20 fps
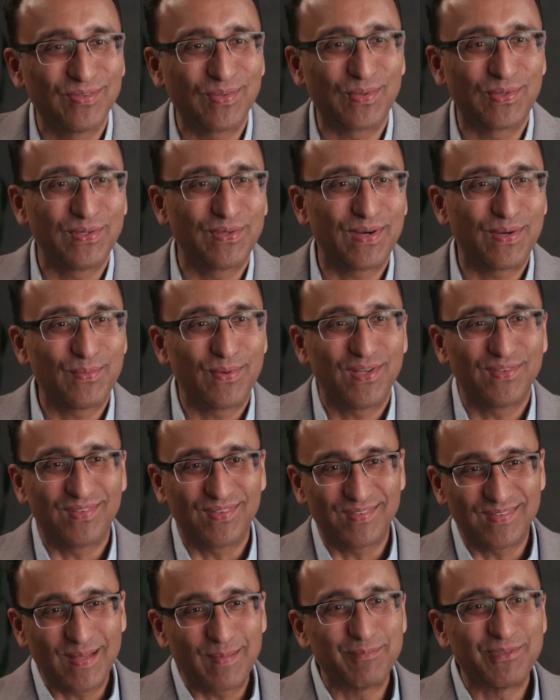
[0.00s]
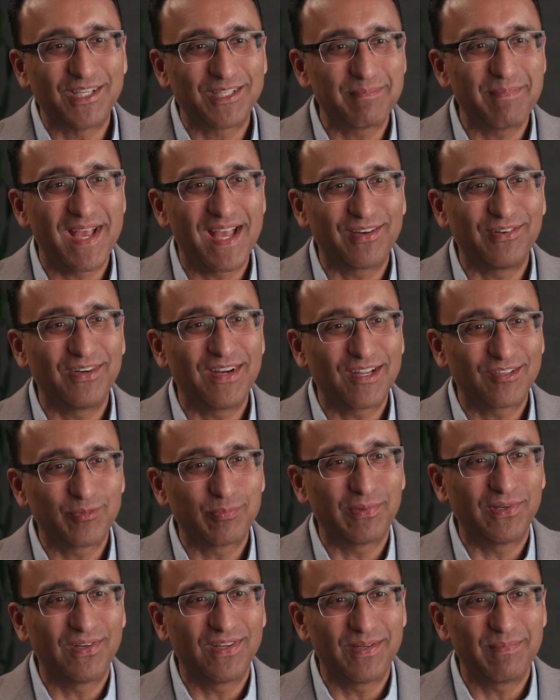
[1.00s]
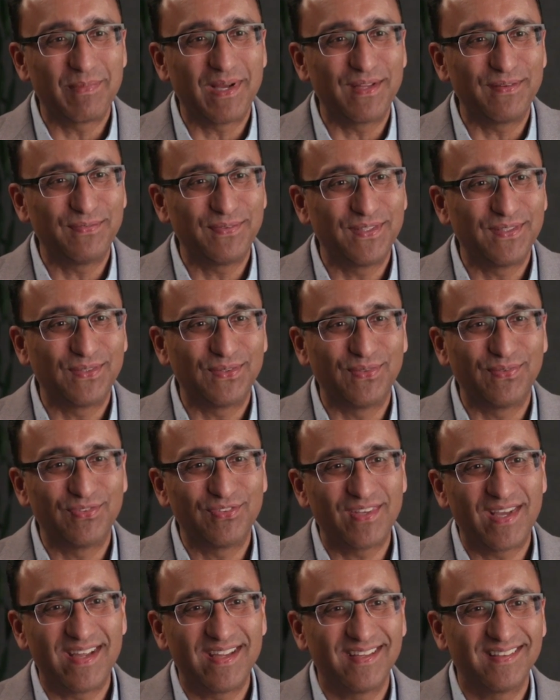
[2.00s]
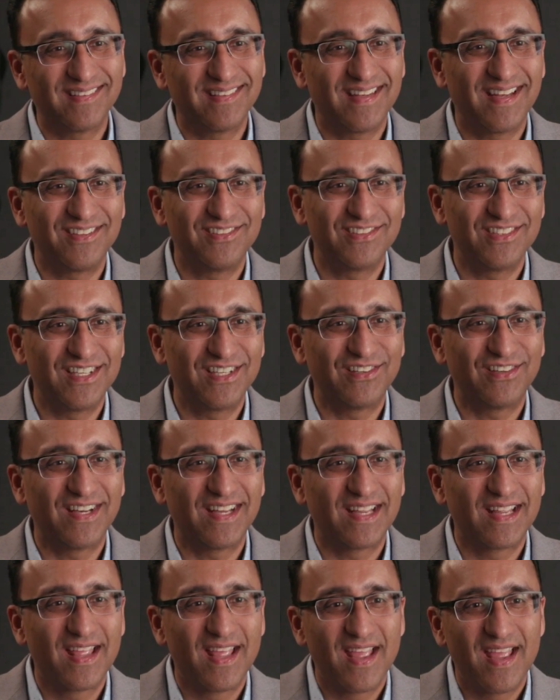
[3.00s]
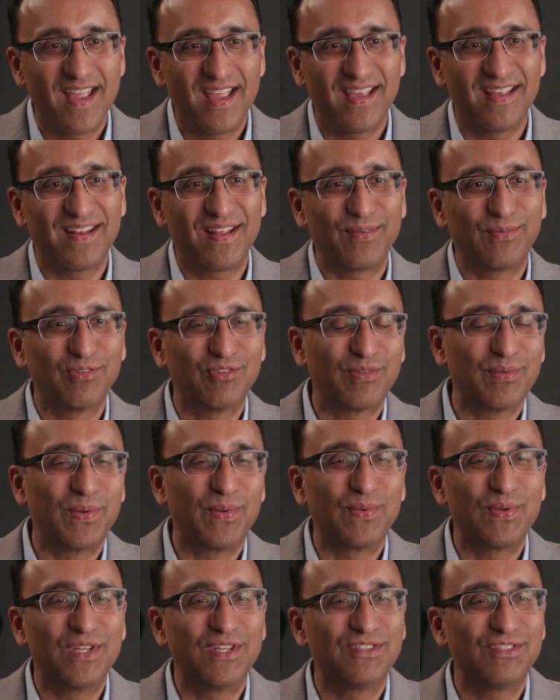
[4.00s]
So here I was a subject matter expert in my field of science and engineering and I was thrown